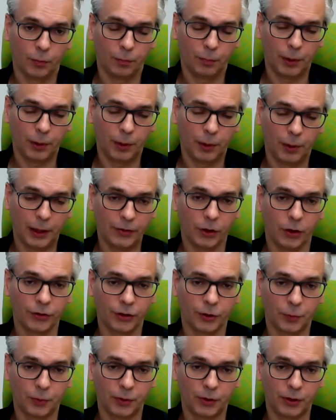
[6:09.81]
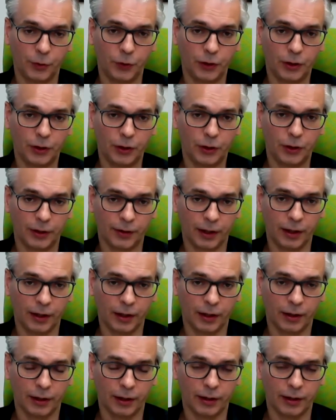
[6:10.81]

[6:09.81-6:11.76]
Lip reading: based on the specific design,